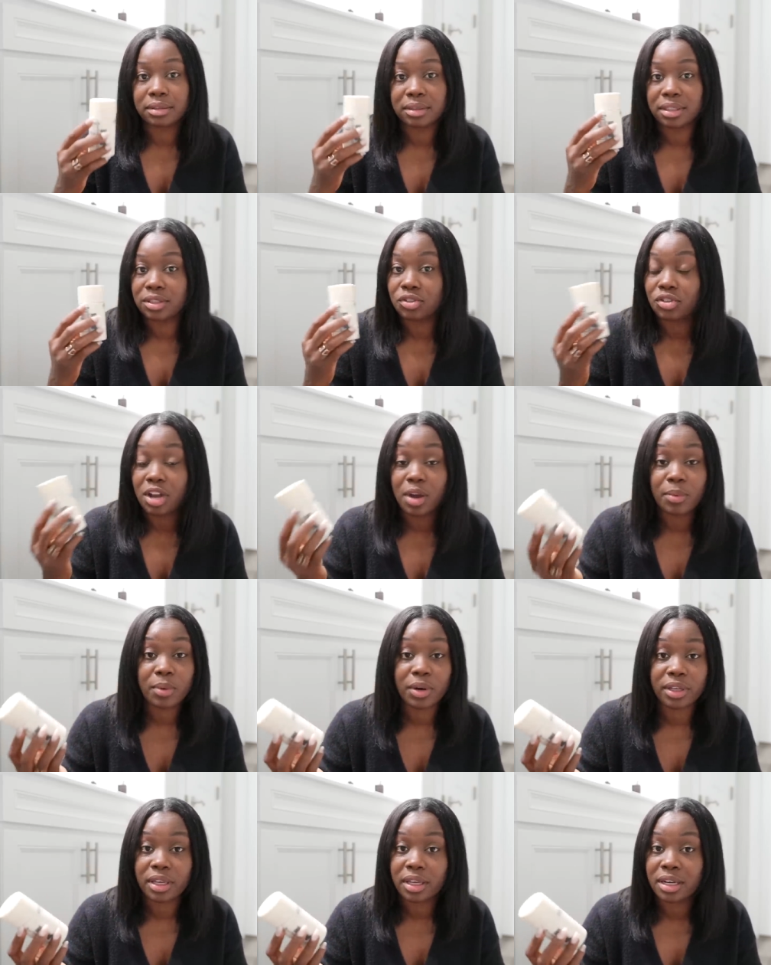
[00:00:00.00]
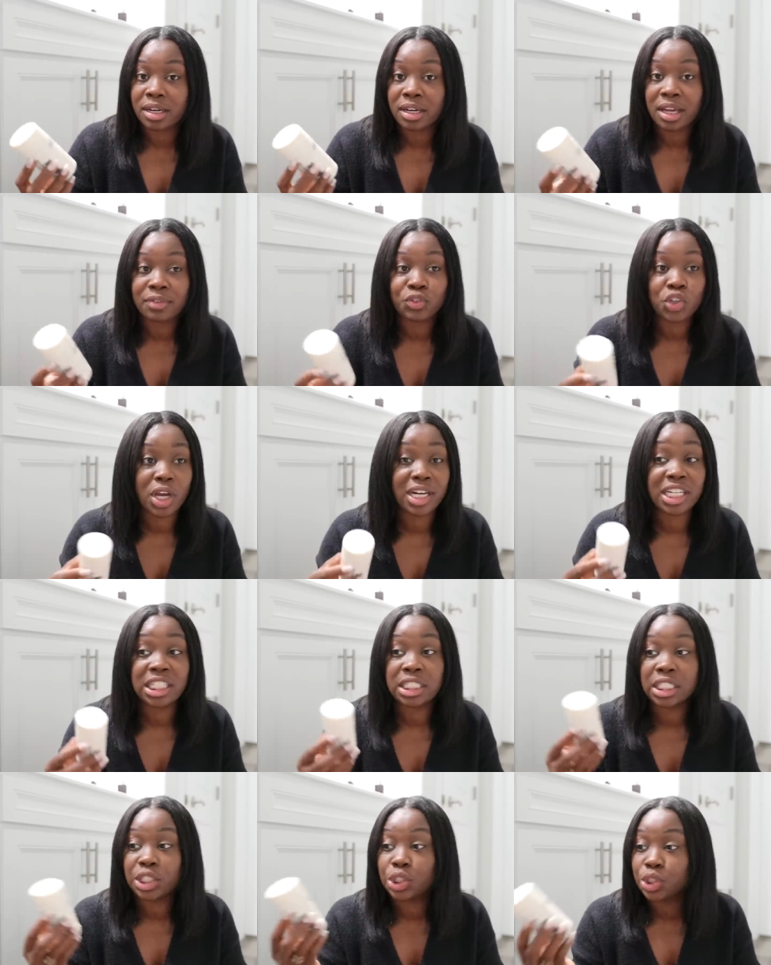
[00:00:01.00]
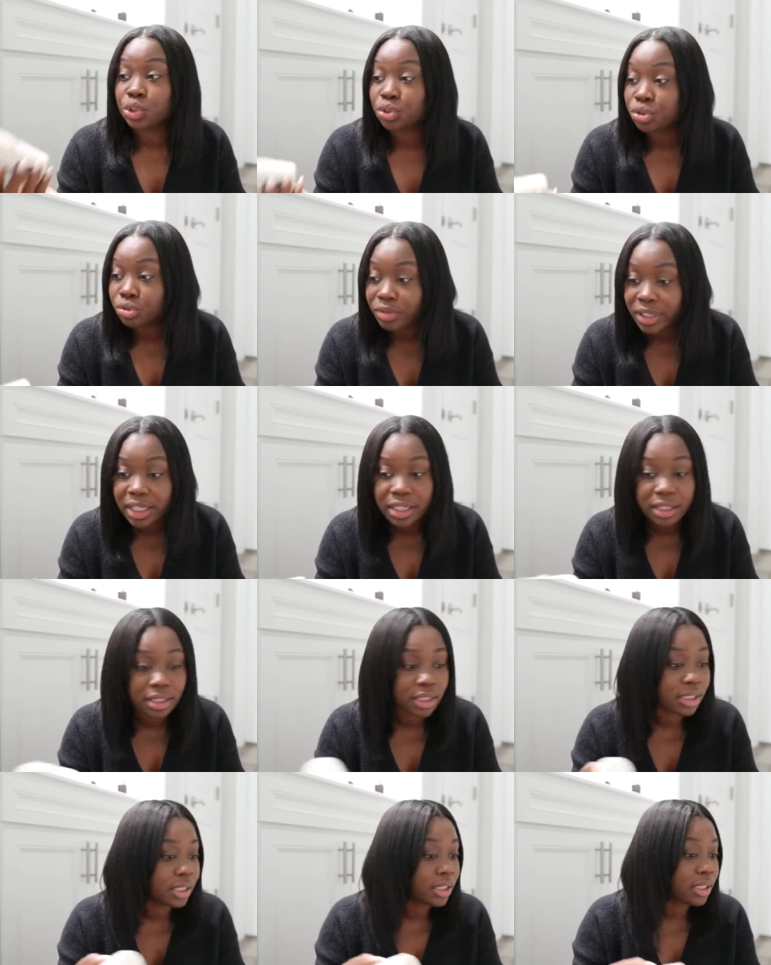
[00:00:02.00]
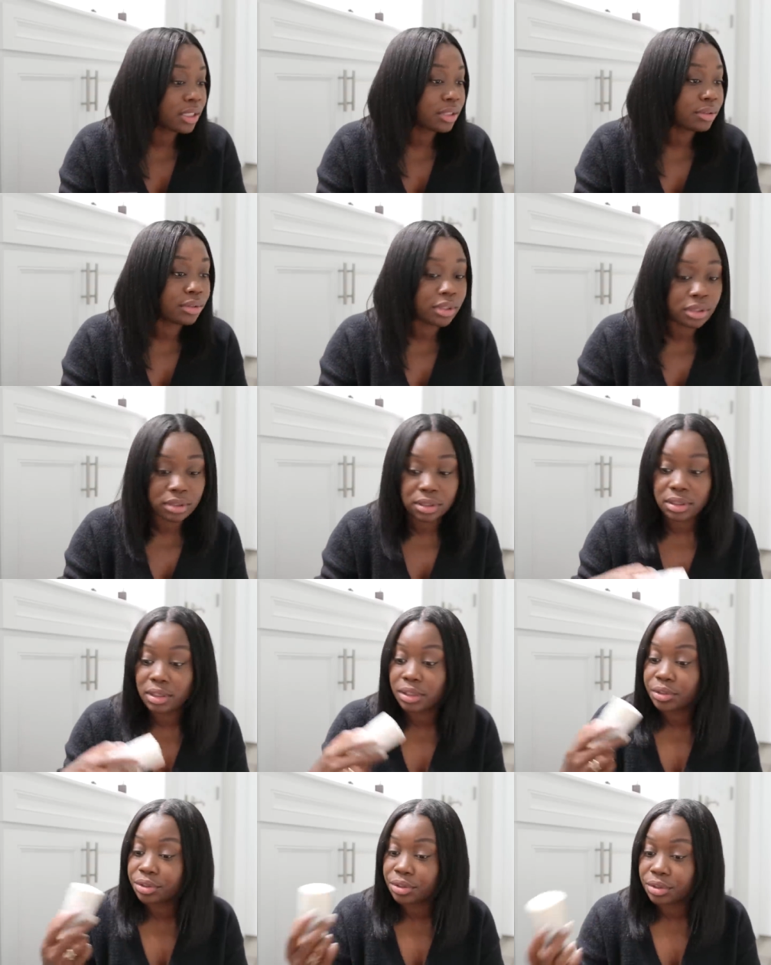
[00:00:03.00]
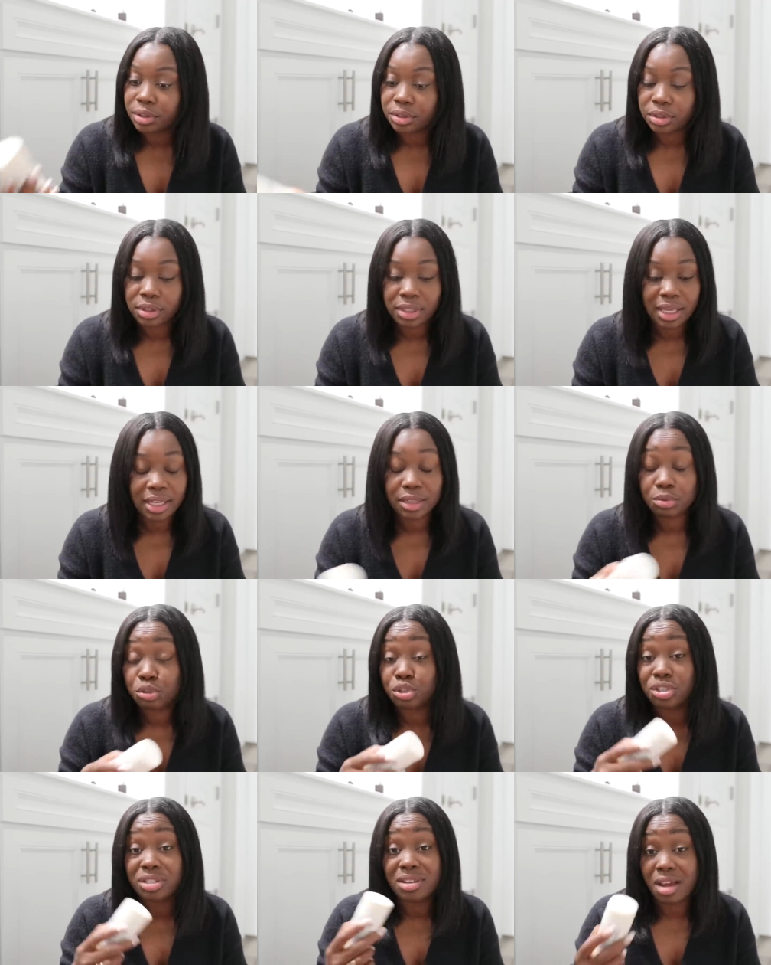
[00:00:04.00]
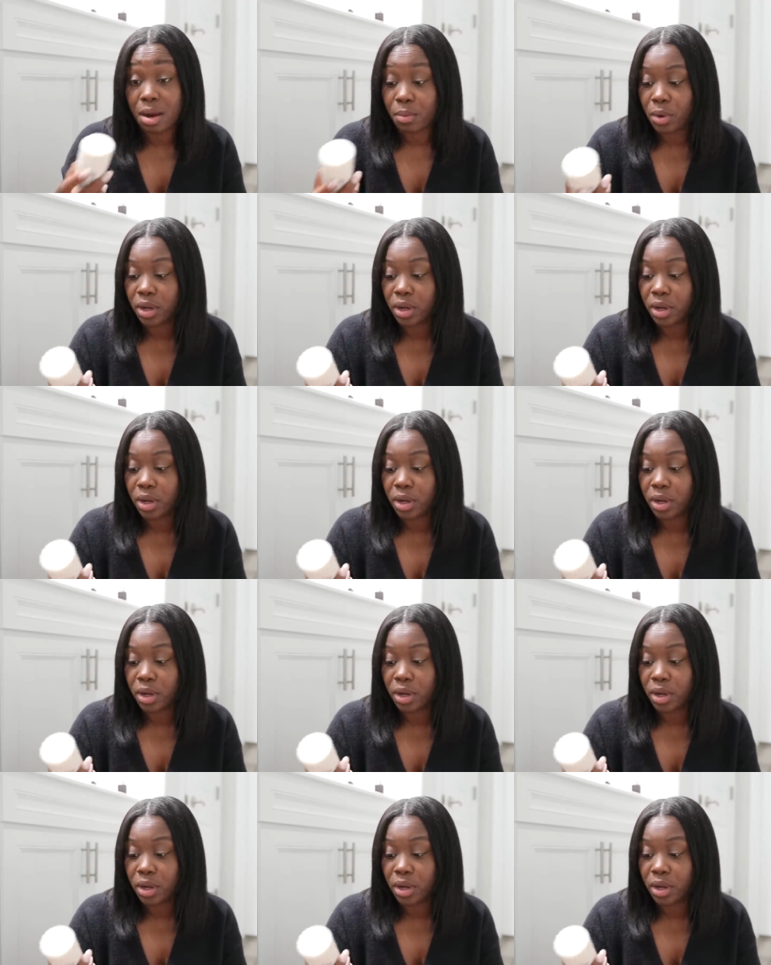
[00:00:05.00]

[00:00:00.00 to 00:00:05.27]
These are not working. And I've tried clinical strength, this and this and this and th it was just not